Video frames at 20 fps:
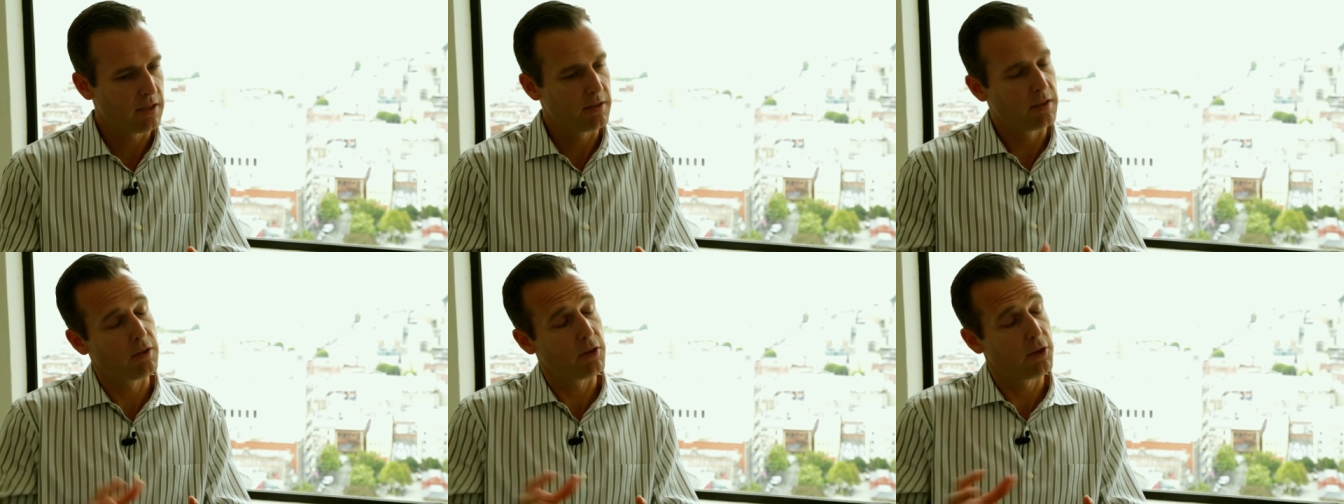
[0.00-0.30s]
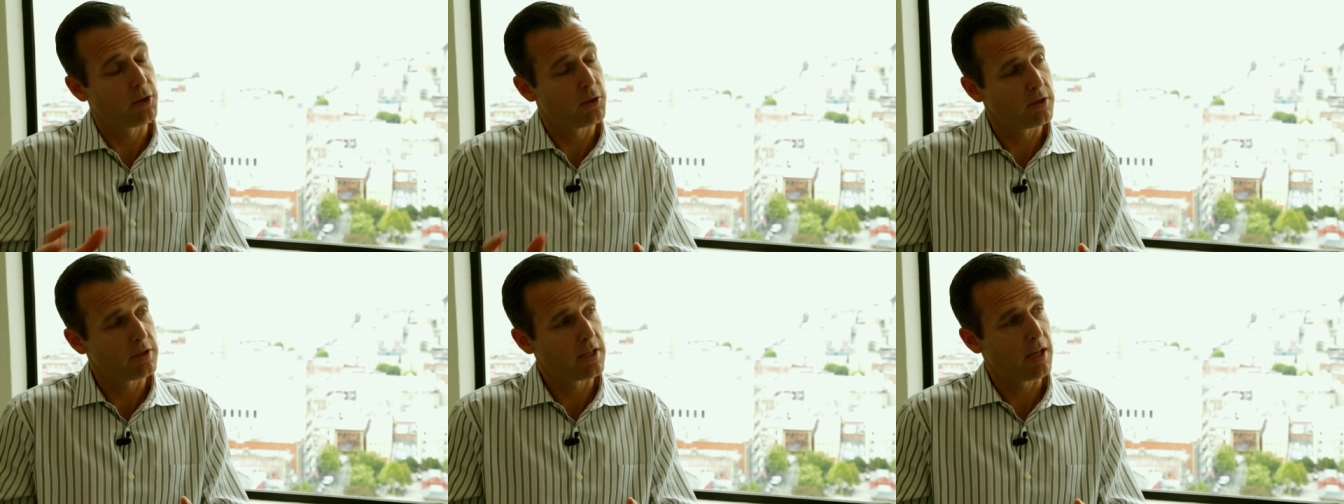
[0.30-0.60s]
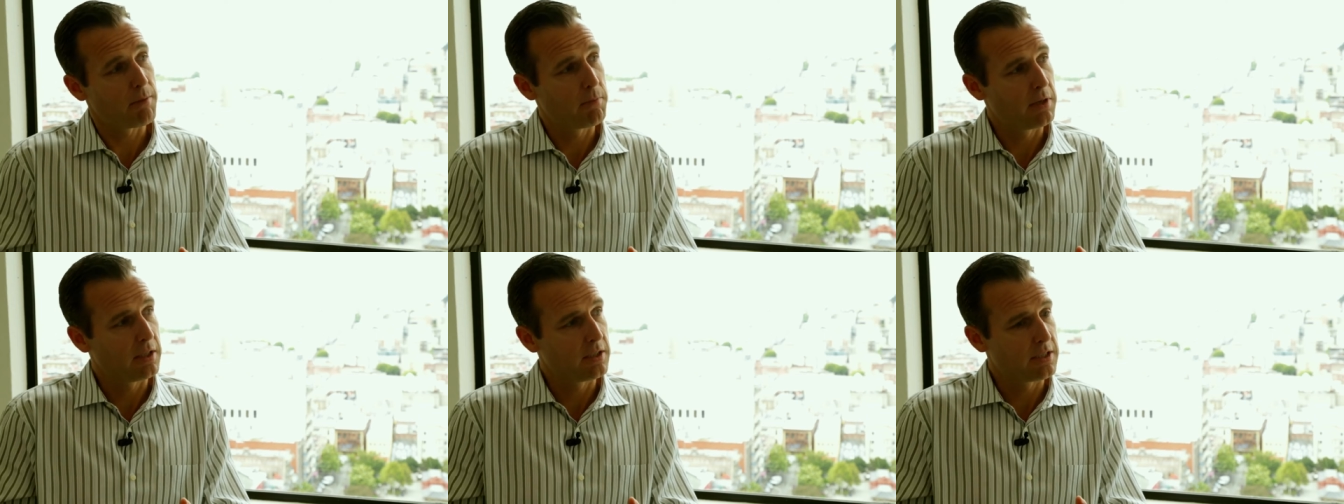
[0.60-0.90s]
And then the third
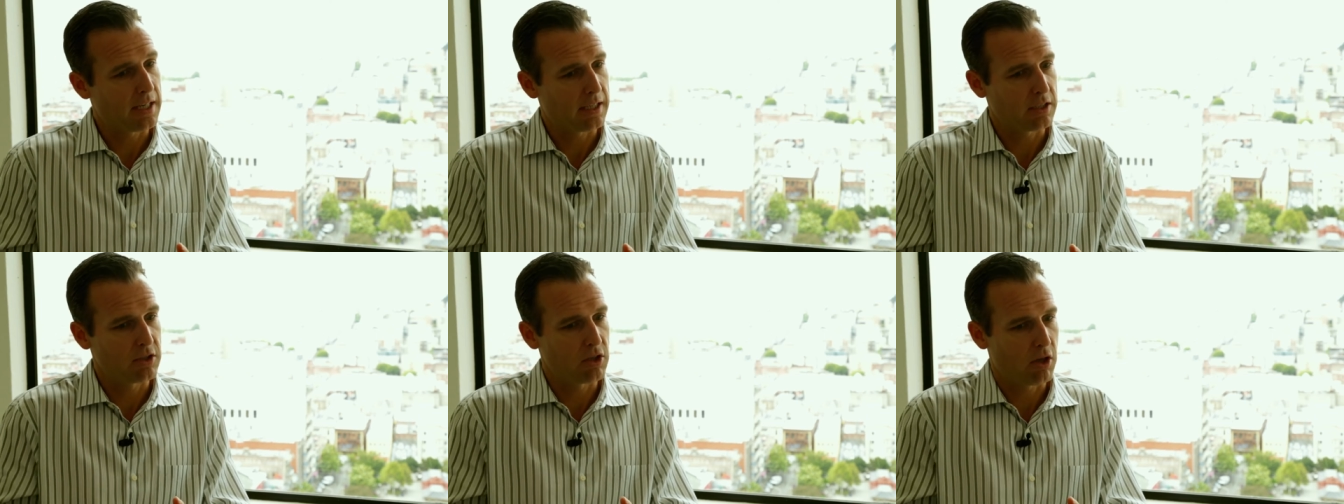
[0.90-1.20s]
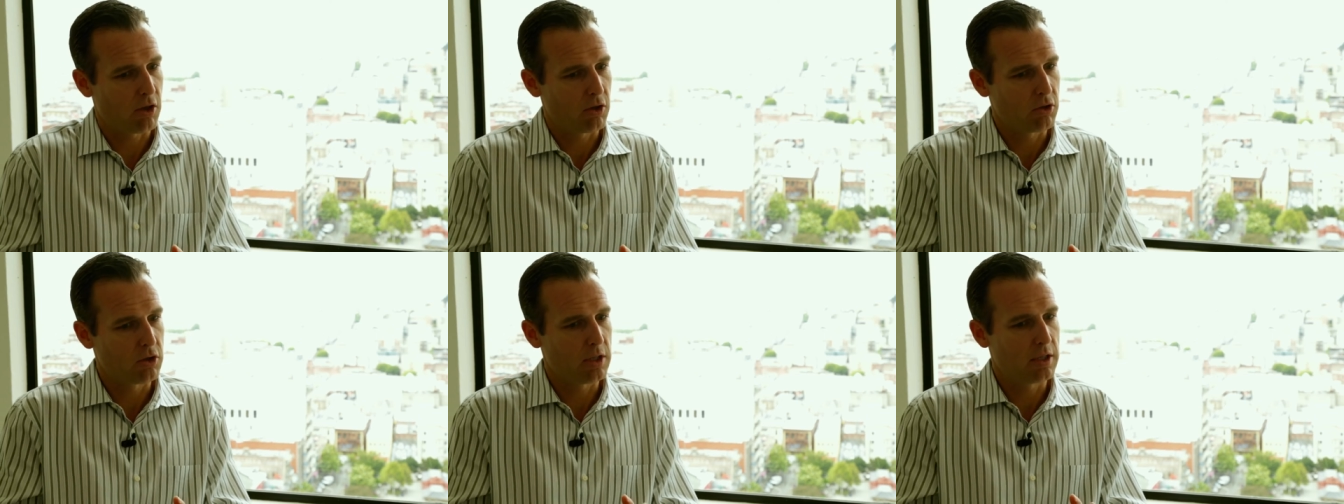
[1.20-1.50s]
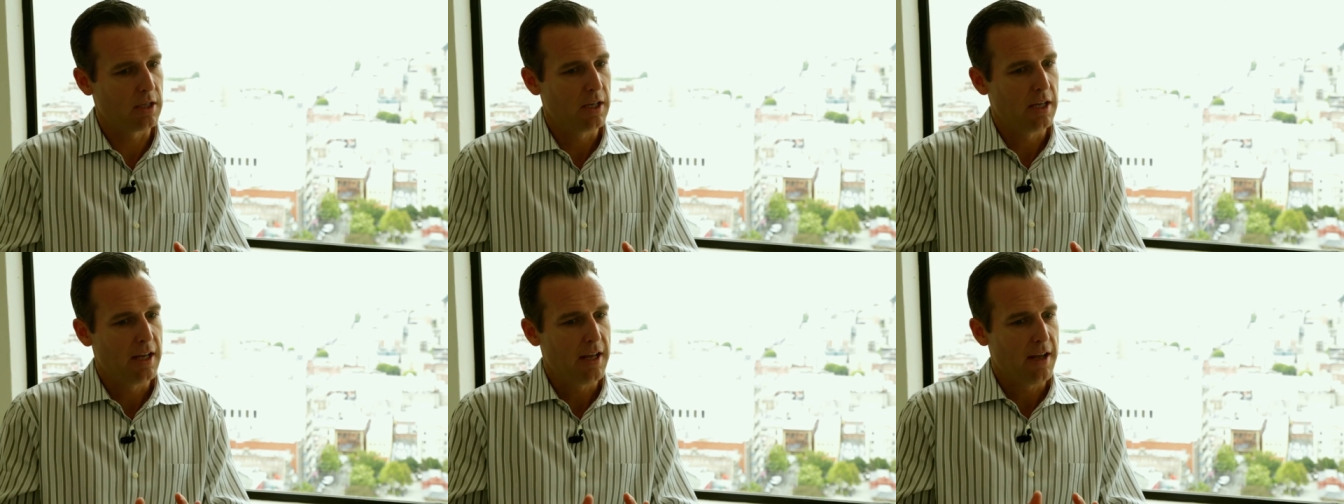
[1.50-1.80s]
step being
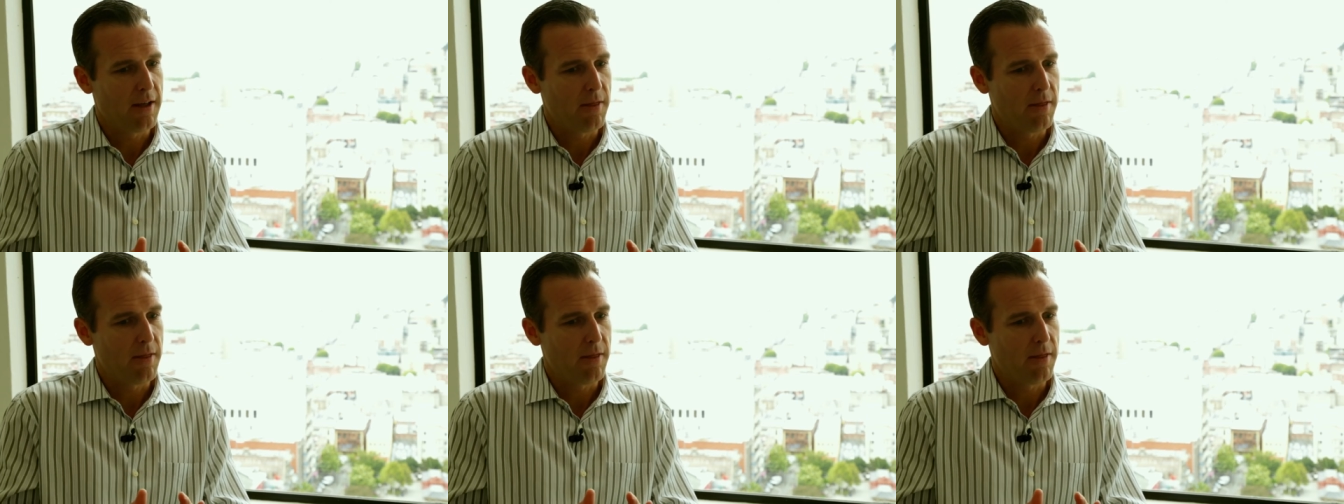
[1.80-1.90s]
technology